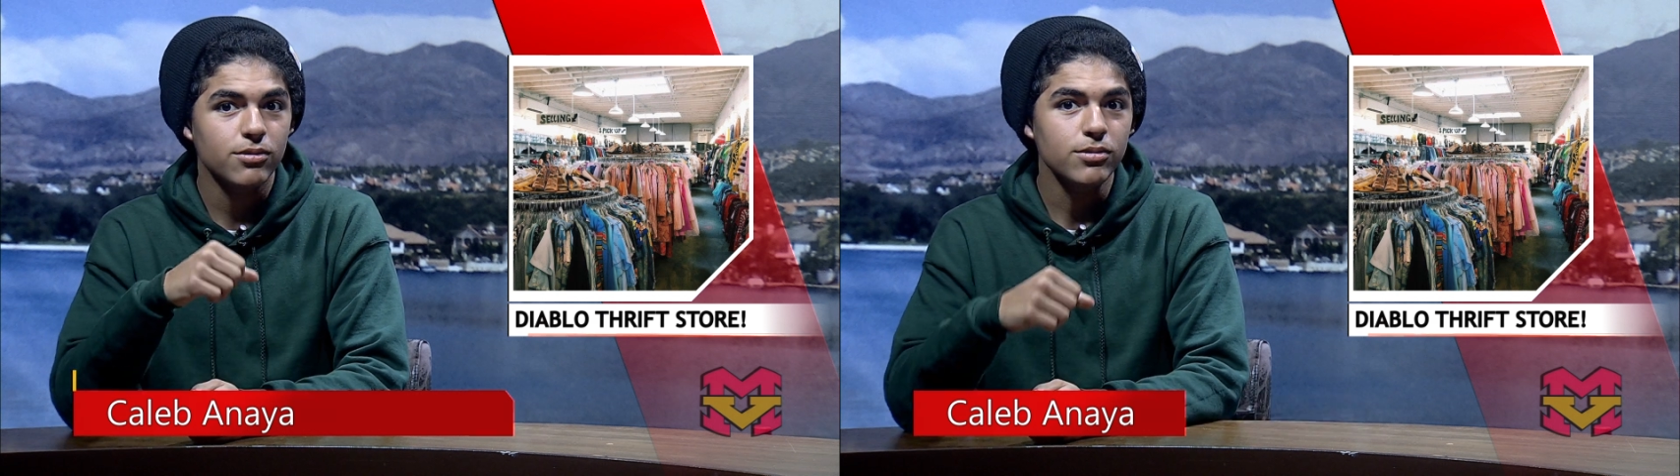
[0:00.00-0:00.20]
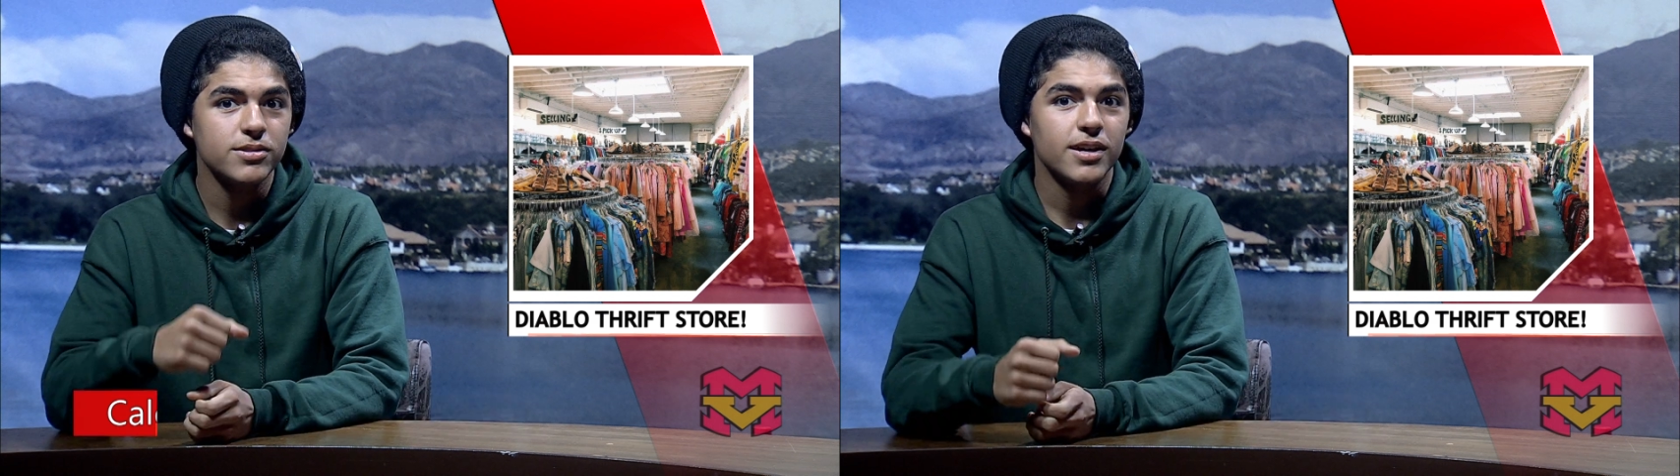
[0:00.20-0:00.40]

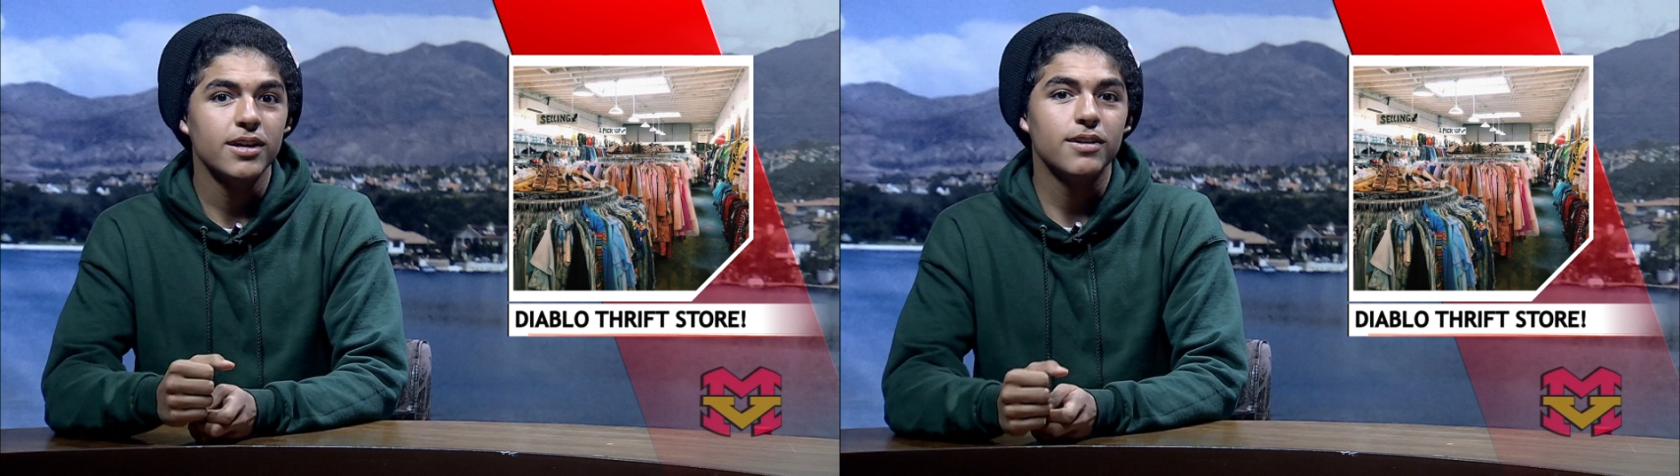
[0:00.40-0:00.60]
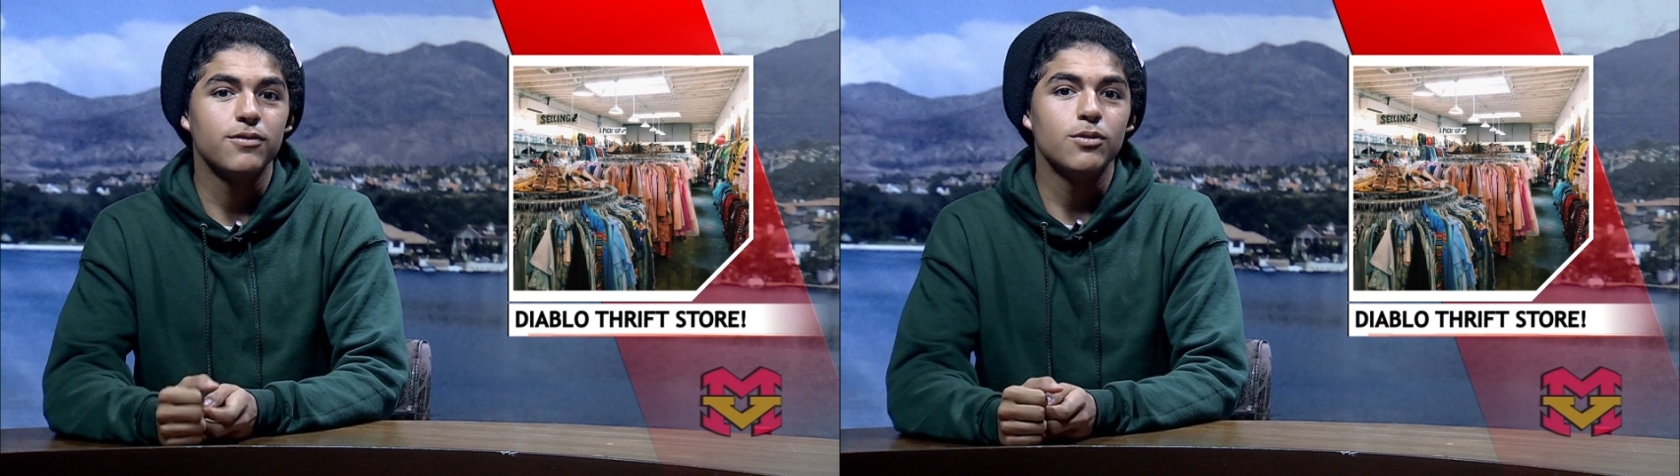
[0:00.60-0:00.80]
Thursday
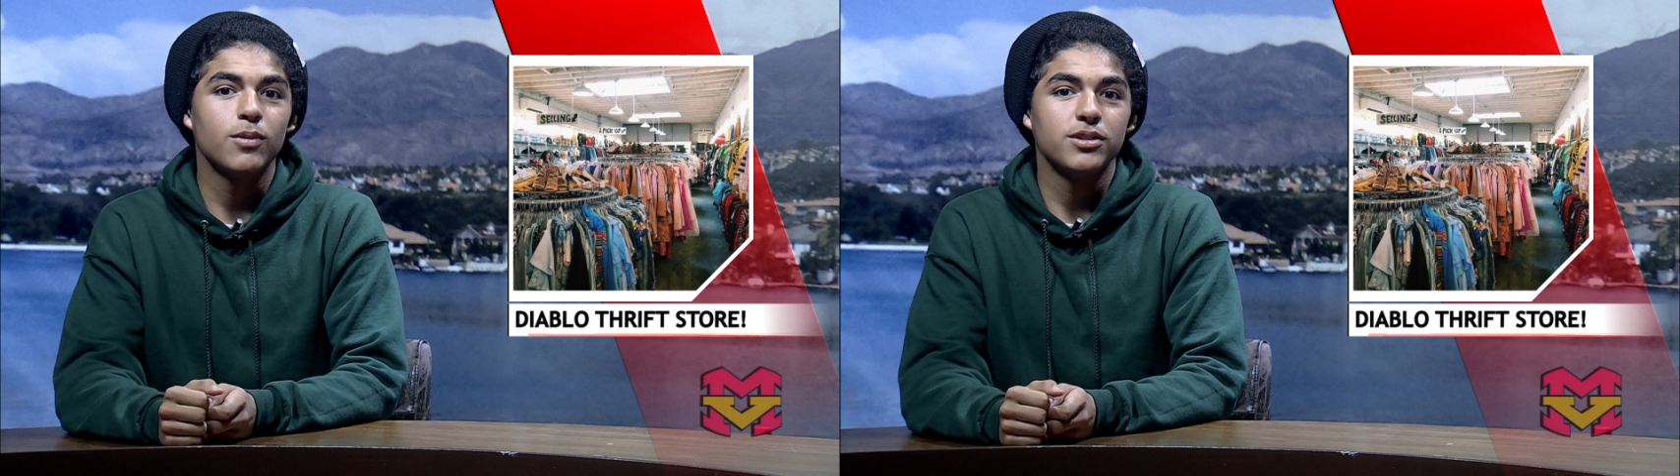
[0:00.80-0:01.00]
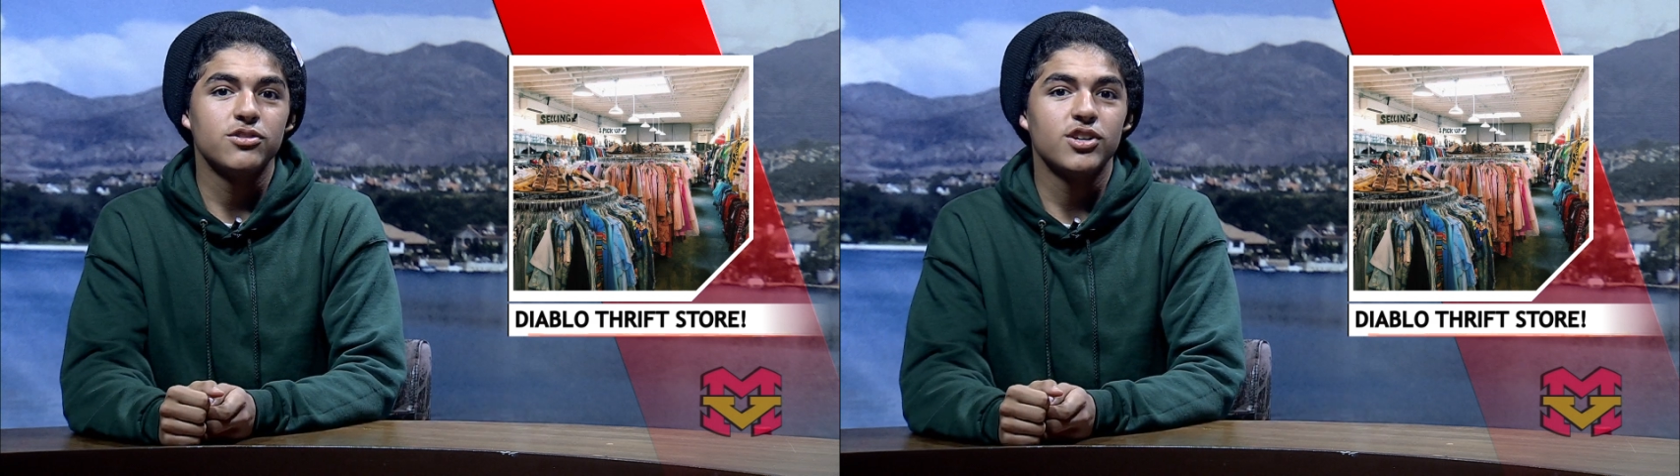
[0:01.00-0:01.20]
if you
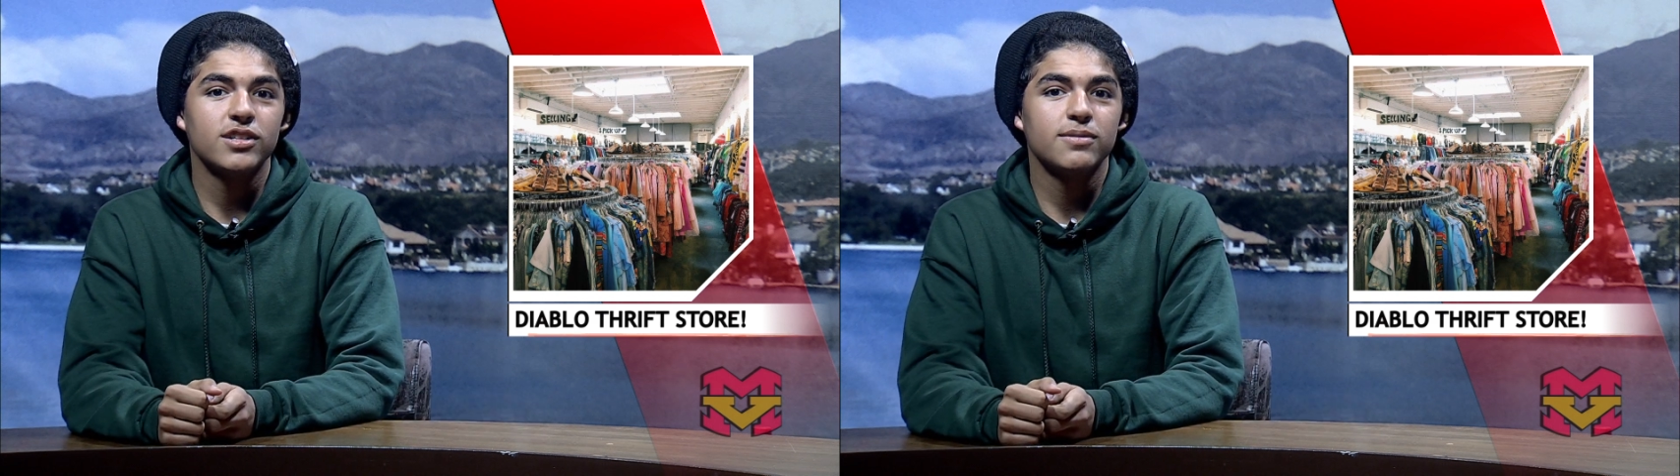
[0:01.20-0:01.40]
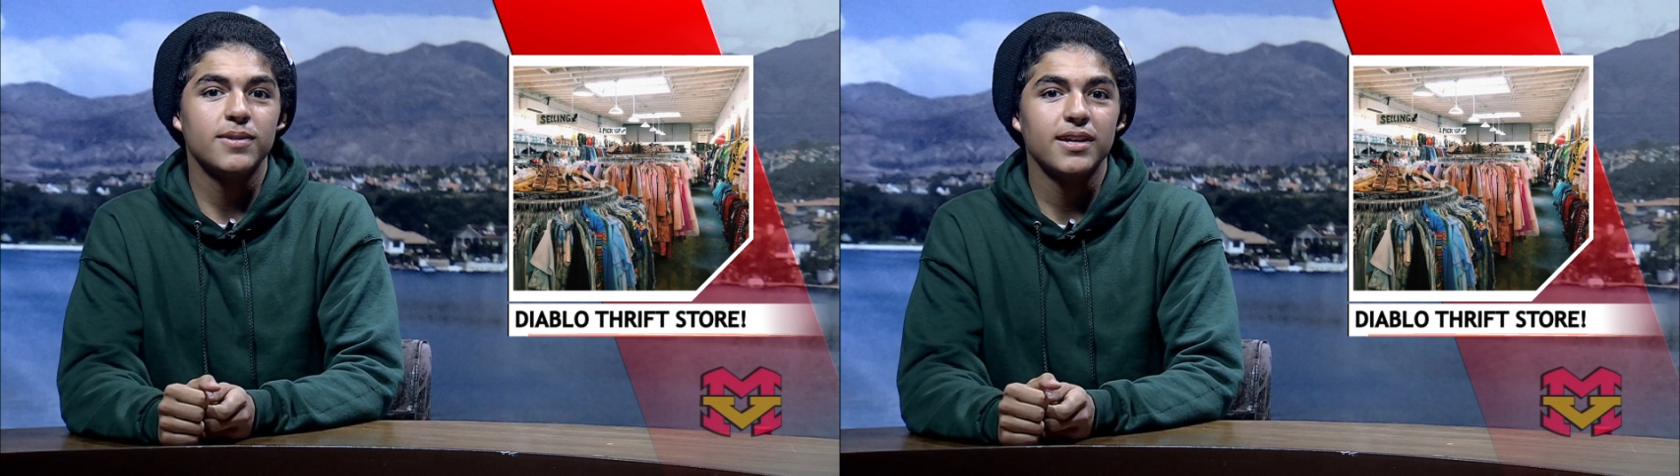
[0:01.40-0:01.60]
want to check
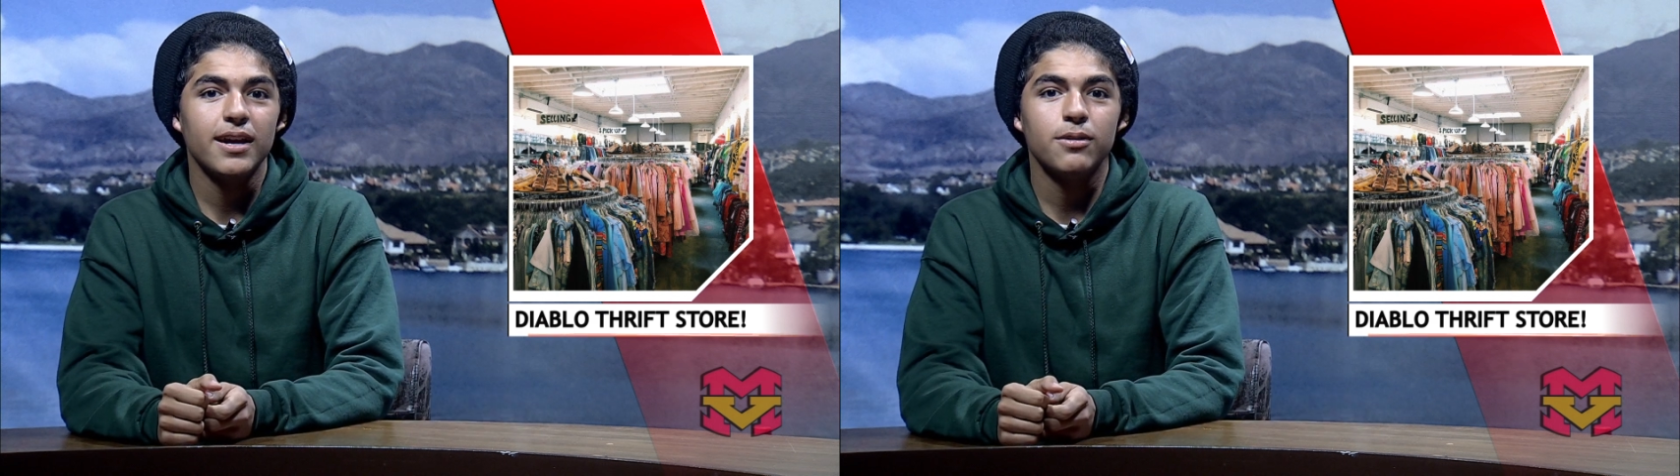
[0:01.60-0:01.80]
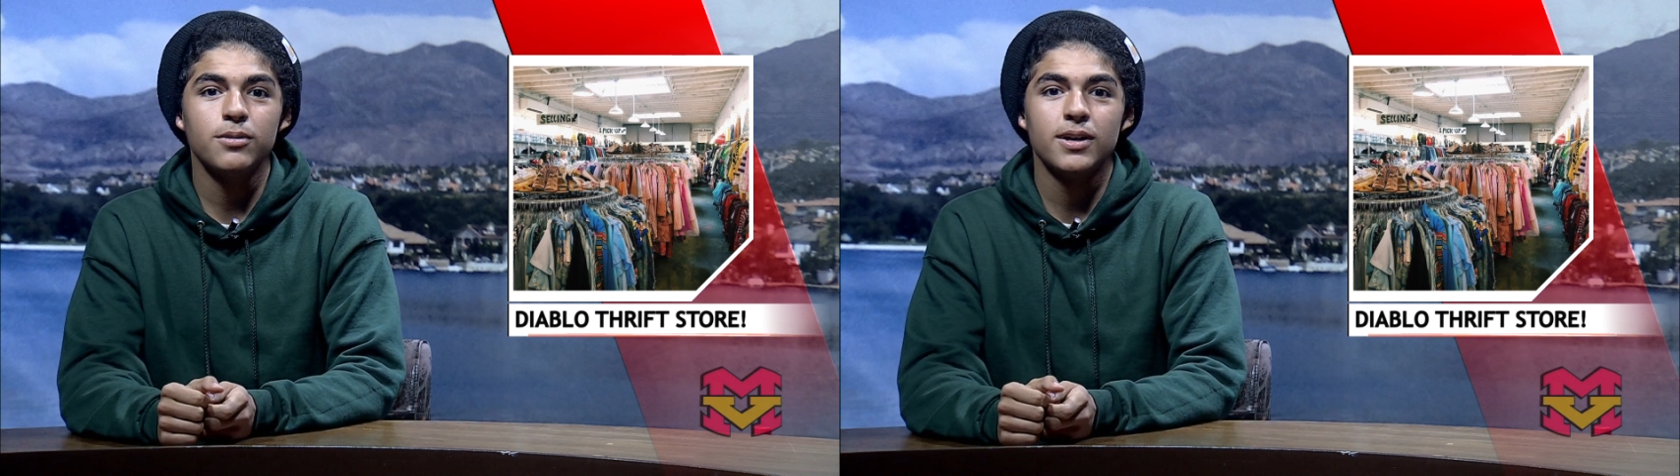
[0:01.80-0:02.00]
something
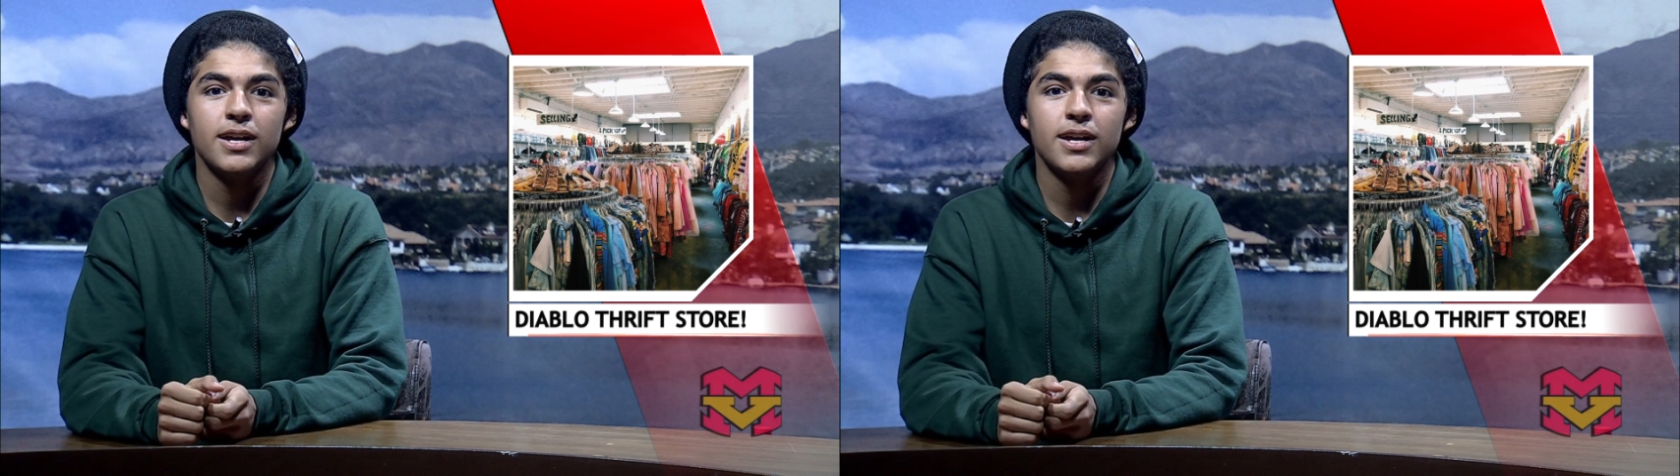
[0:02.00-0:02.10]
out